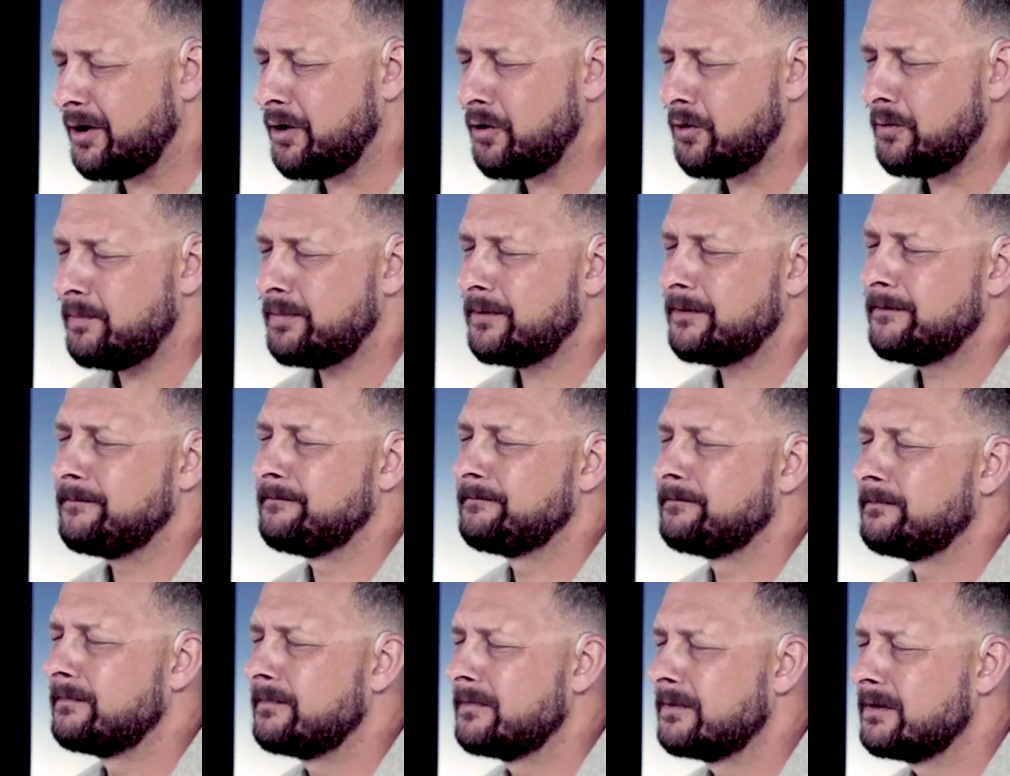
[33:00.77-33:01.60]
the hope
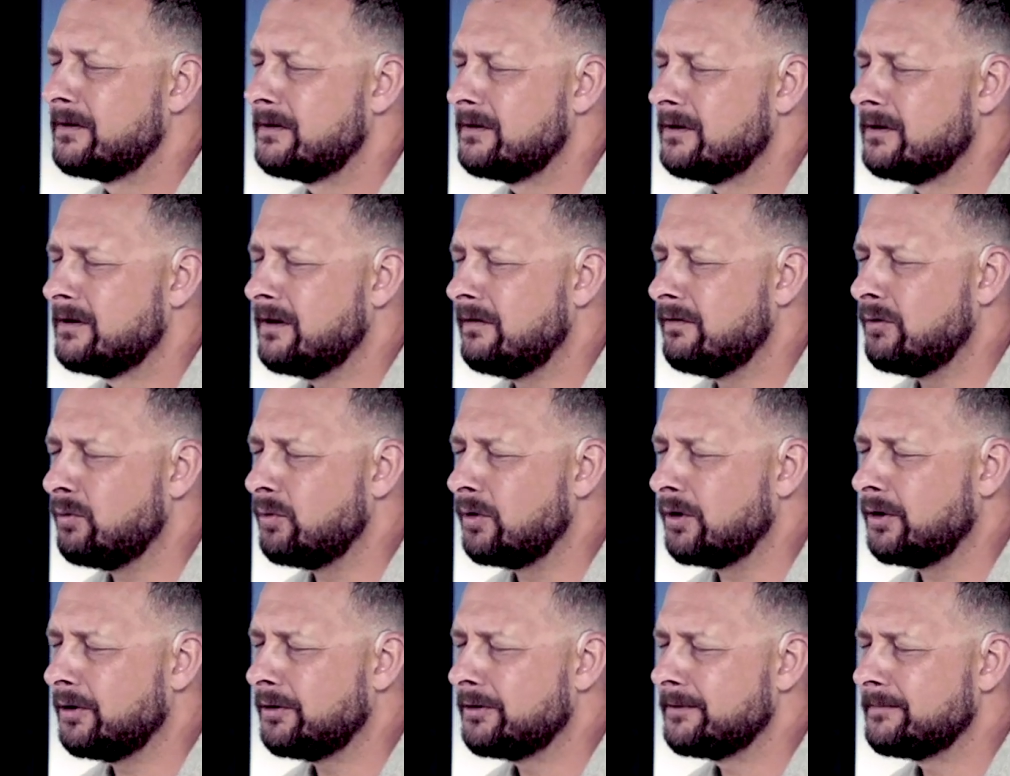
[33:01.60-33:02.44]
of the
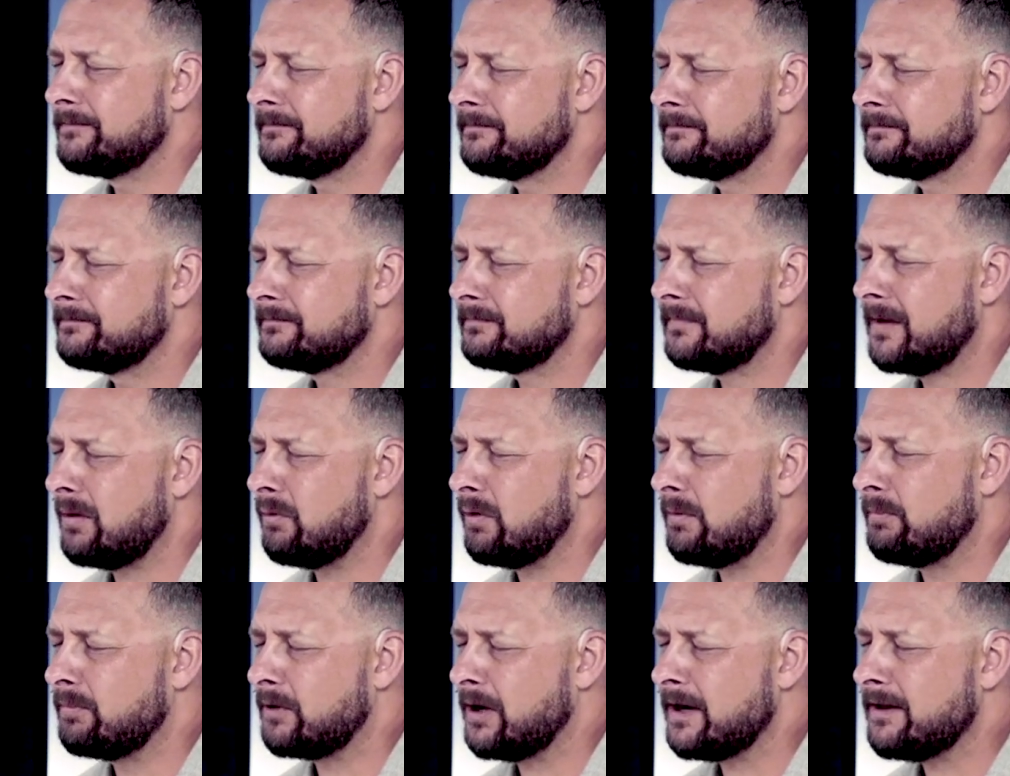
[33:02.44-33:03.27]
world.
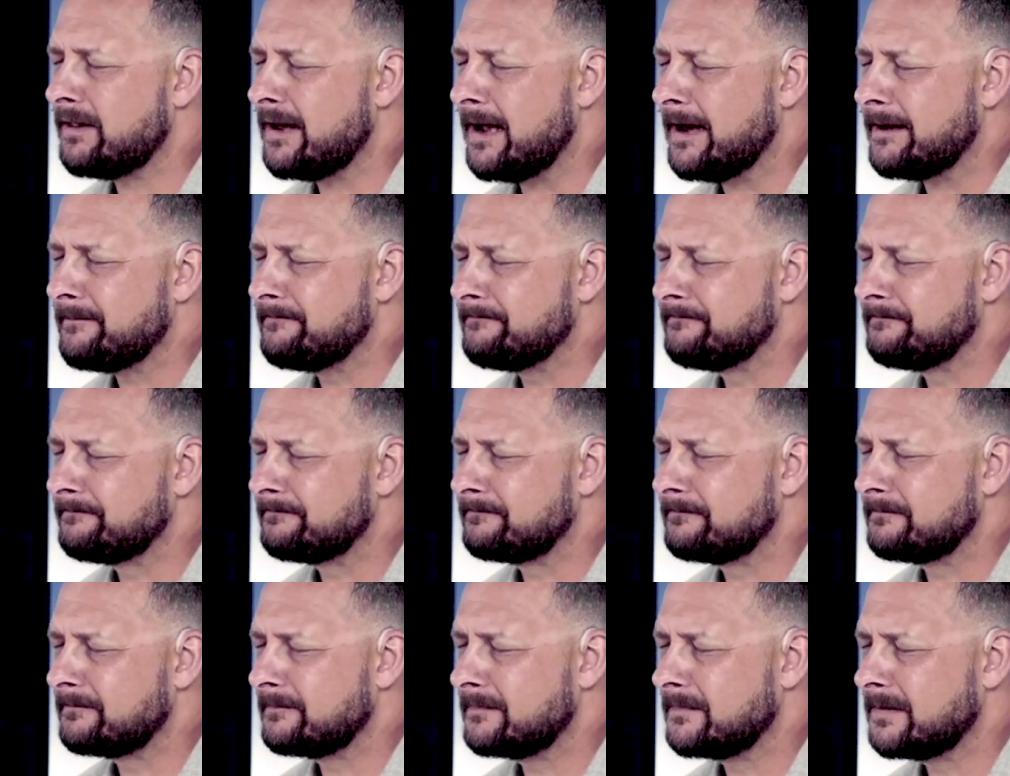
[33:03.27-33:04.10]
We pray that
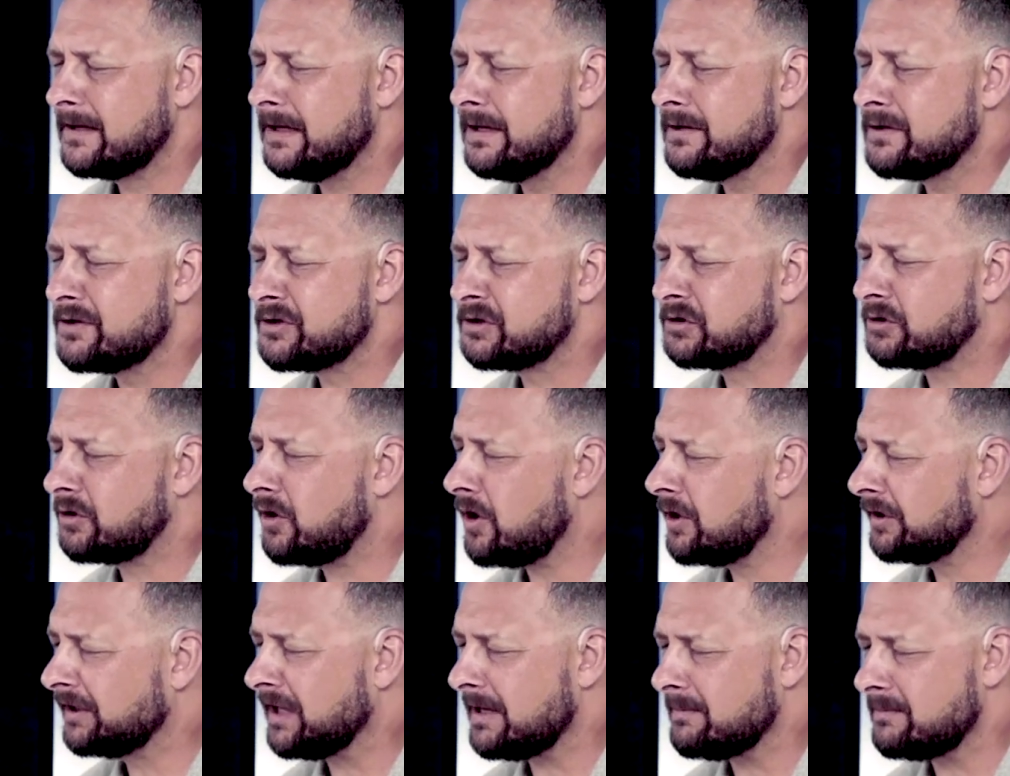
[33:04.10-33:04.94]
in the
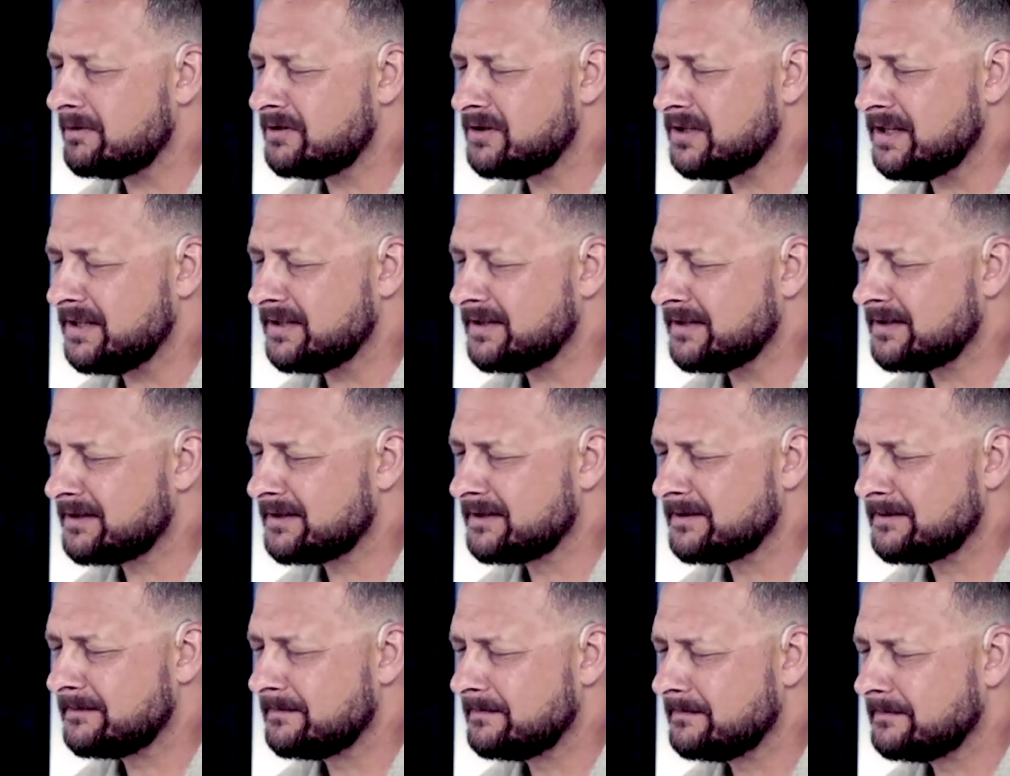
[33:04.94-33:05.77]
strong name of
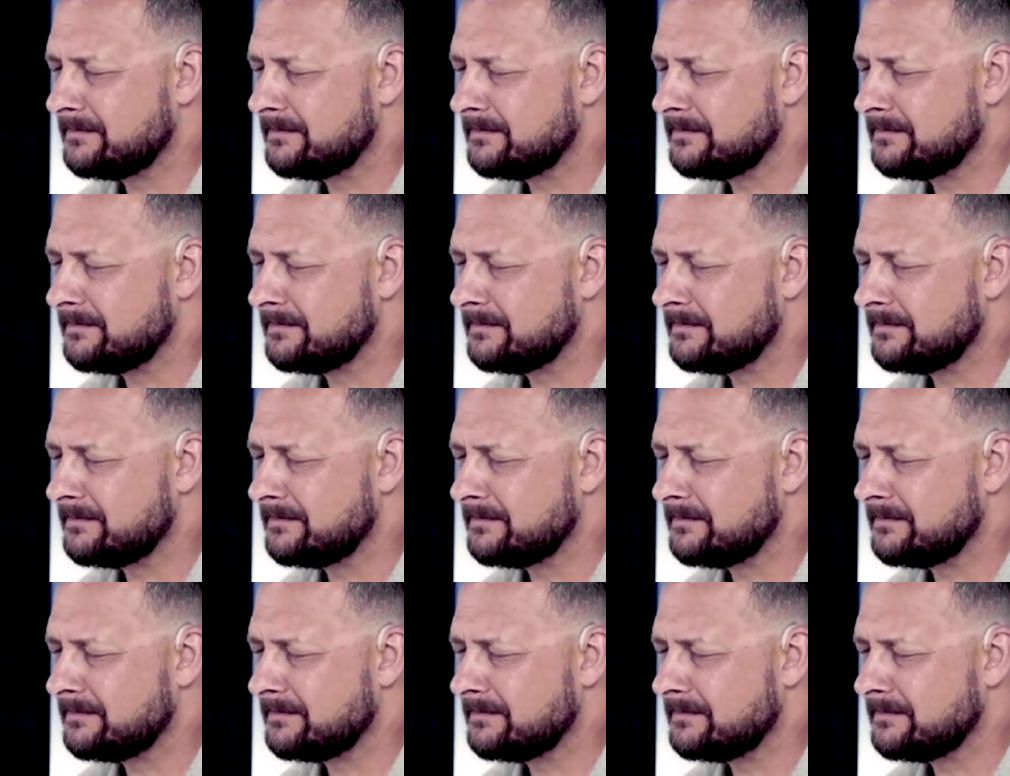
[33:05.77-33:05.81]
Jesus.